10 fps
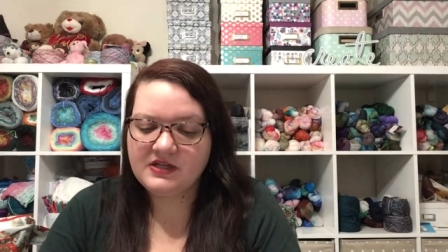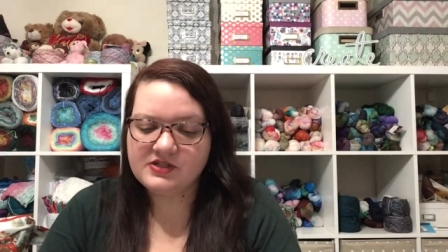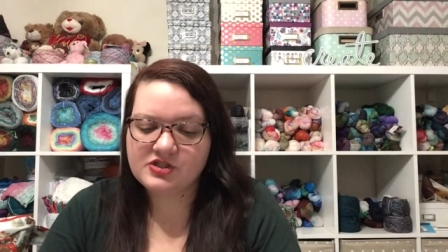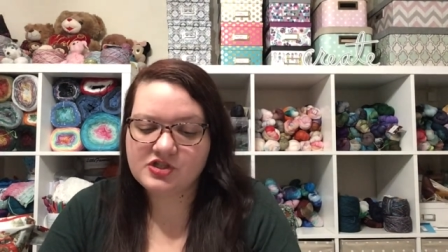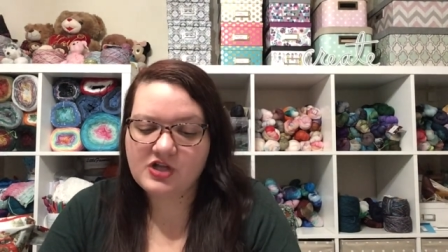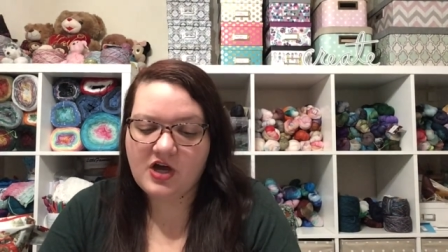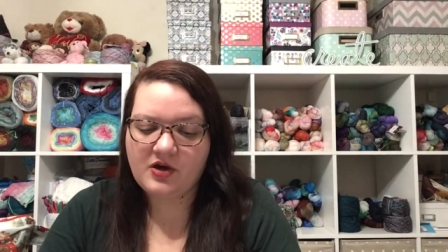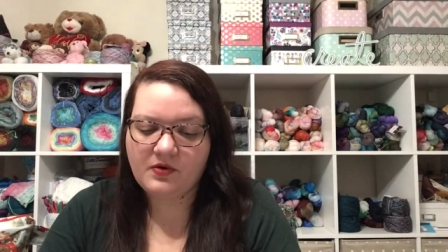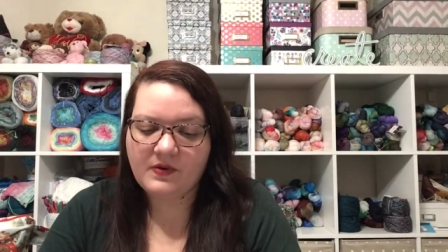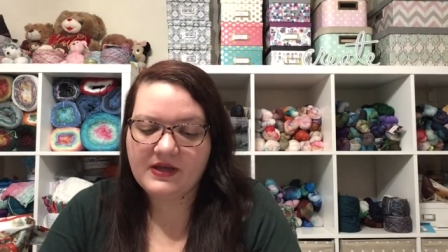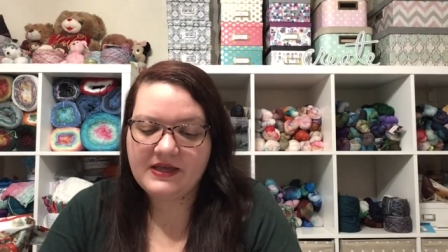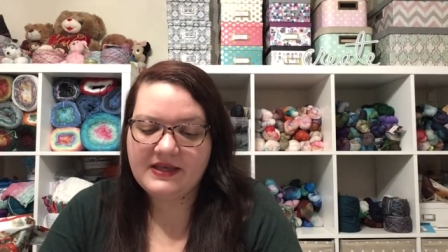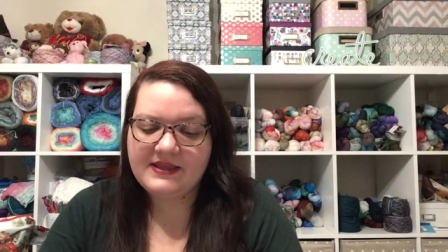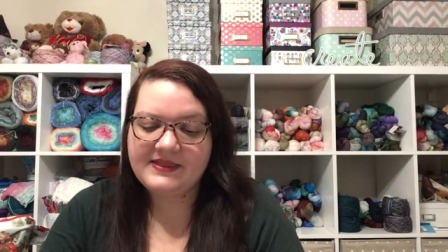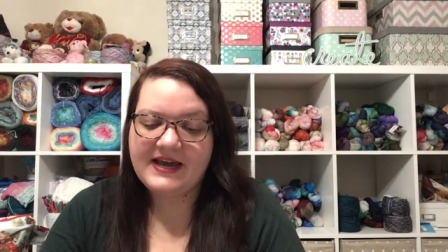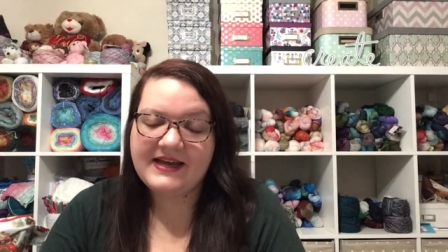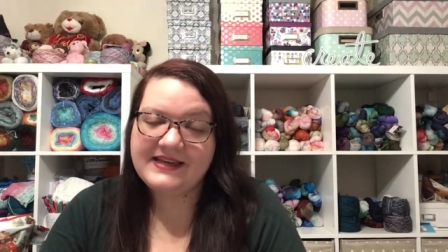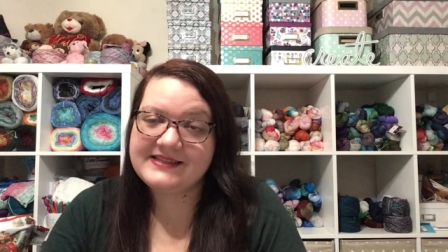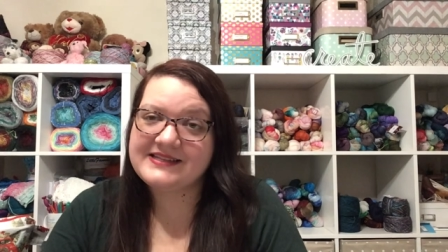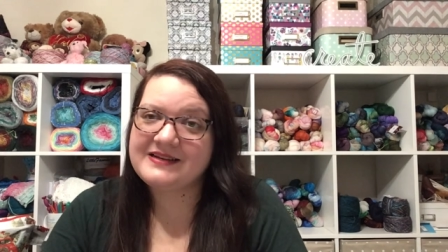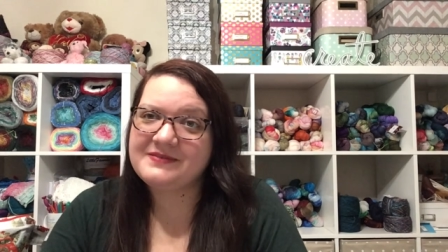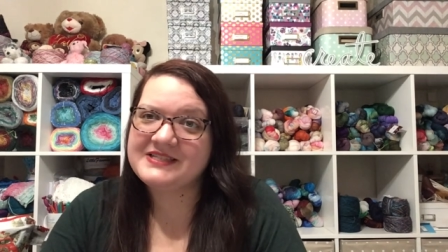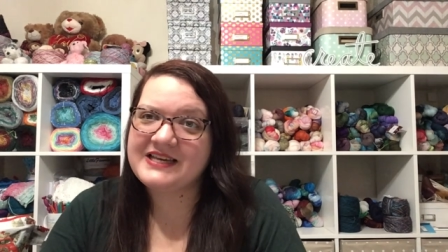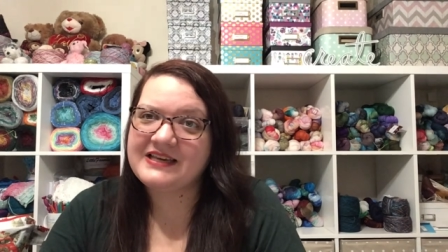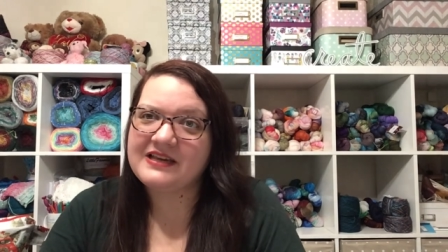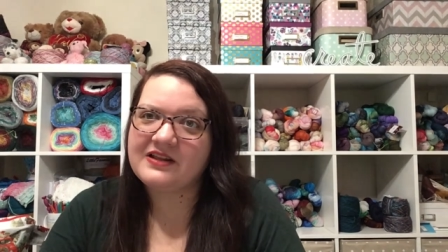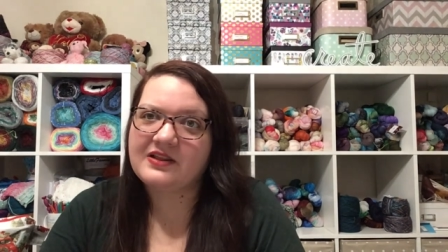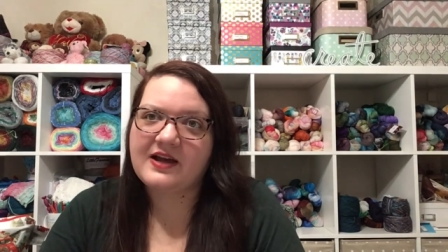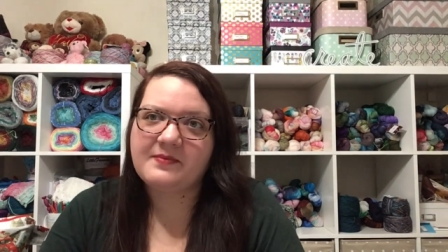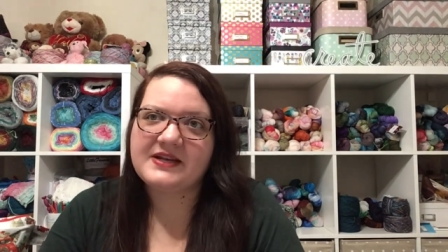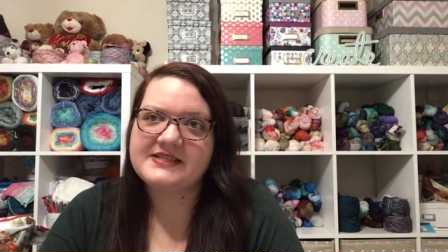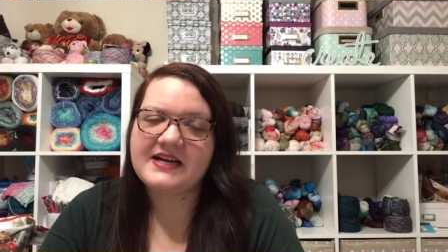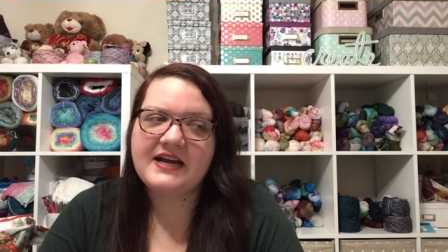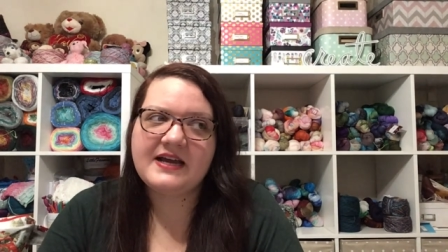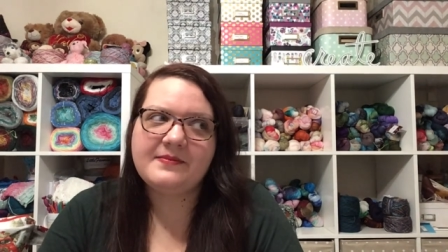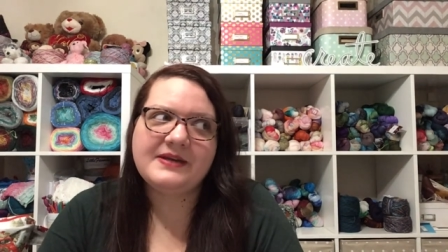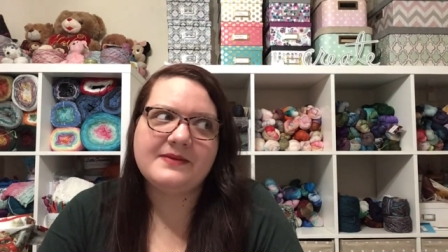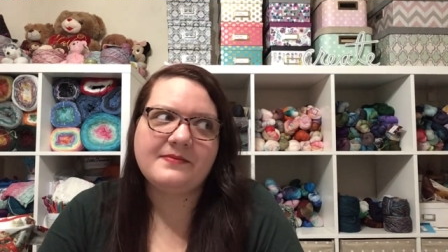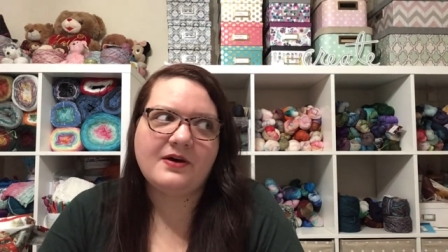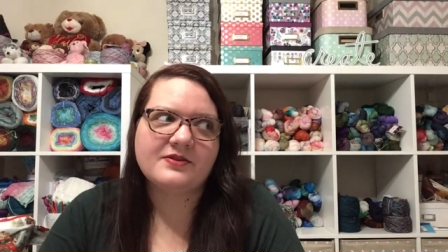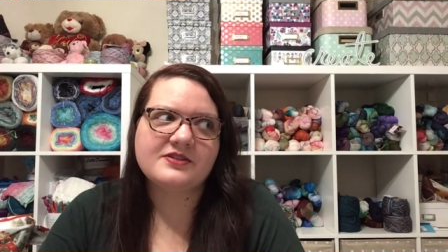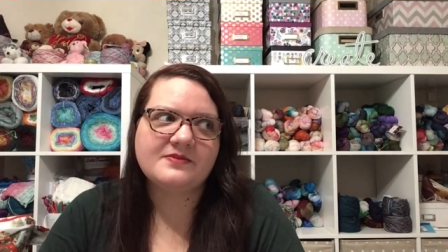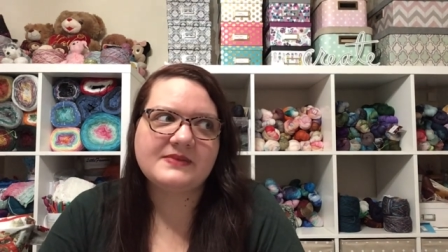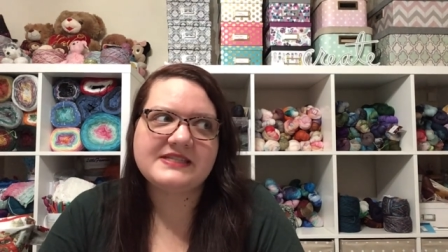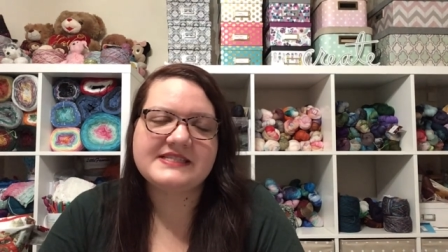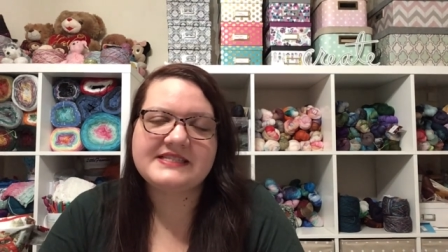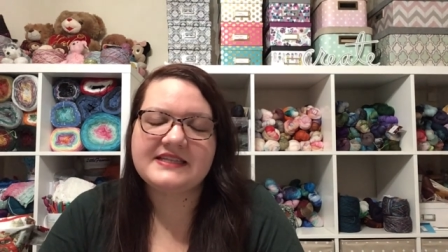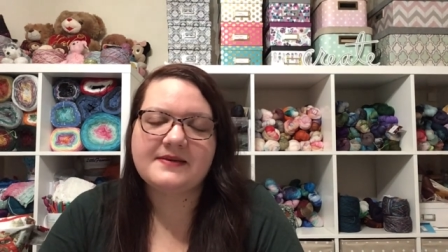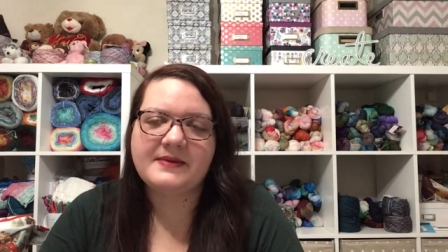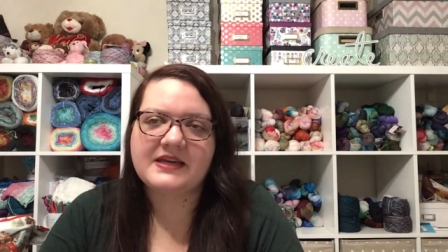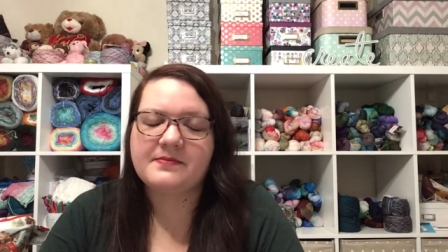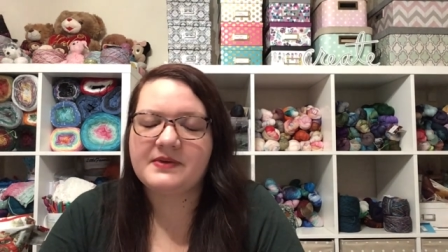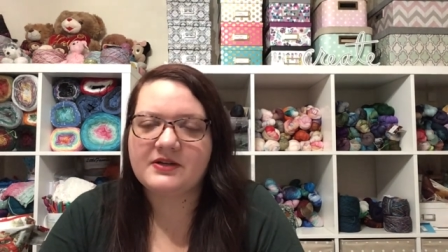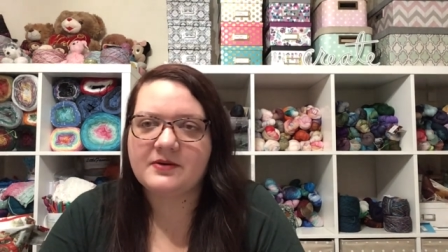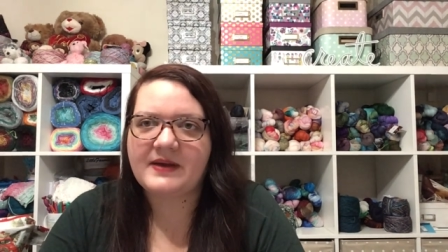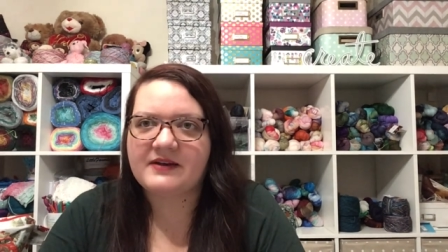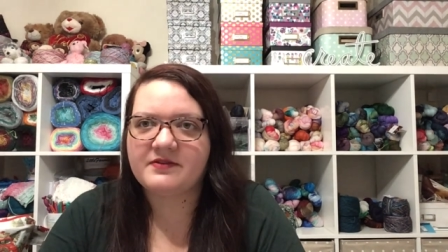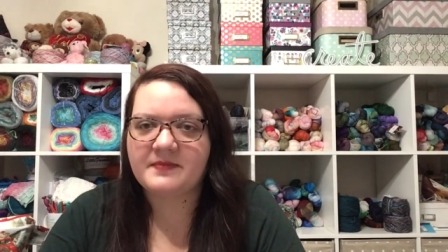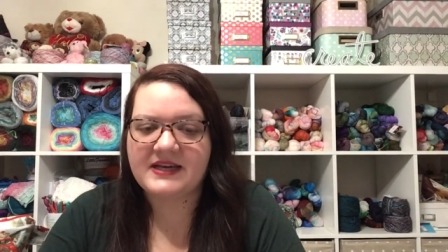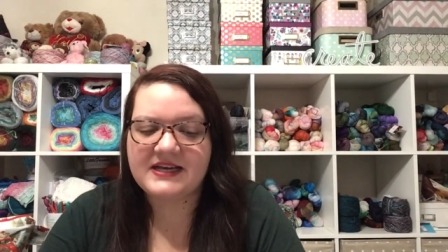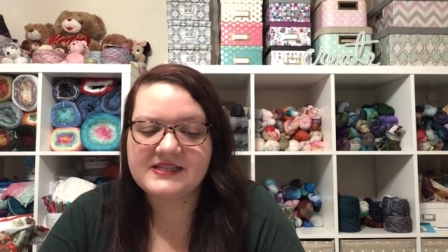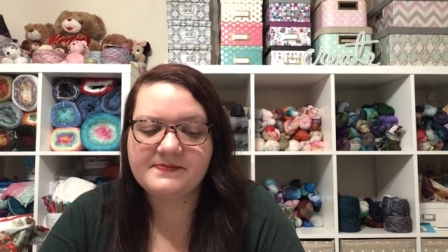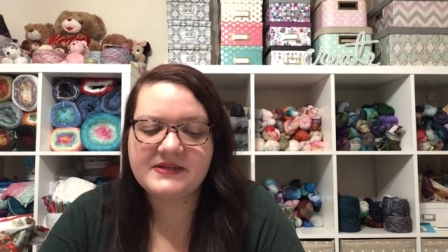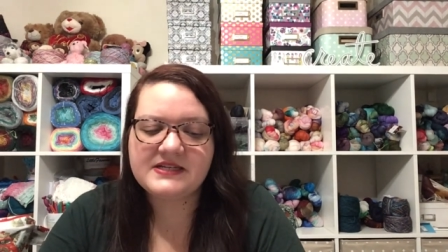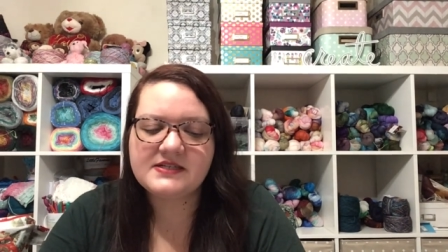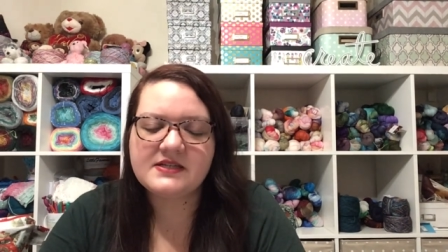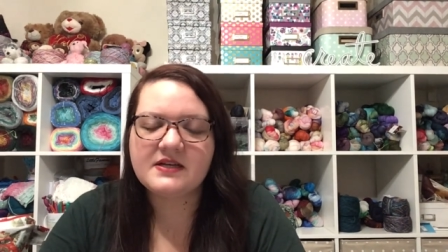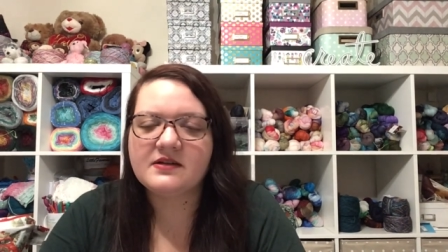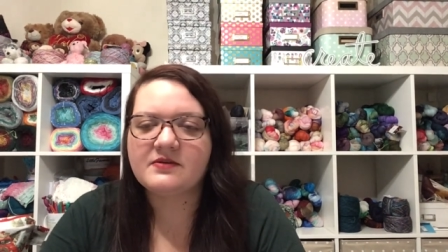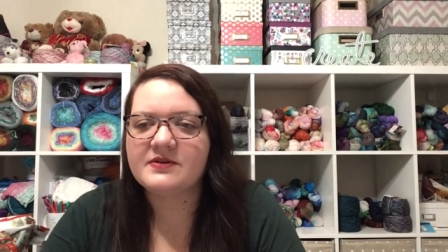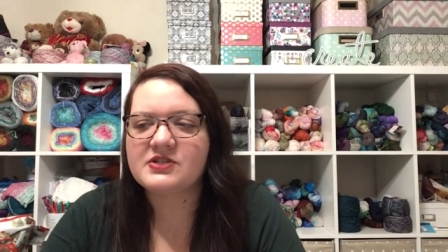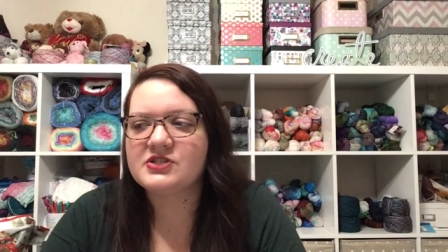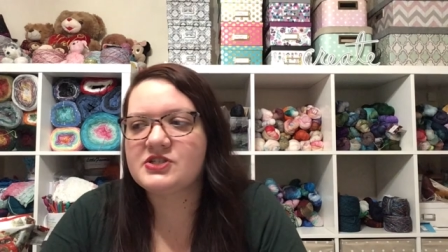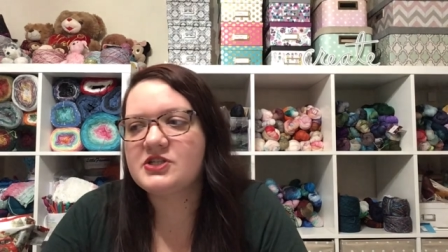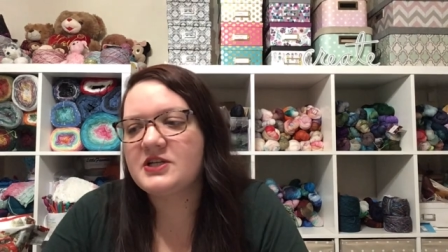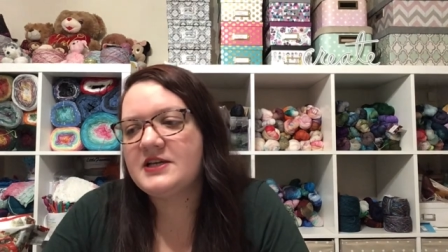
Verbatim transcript: So that is going to be taking a lot of my time. It also means stealing my computer back from my husband, which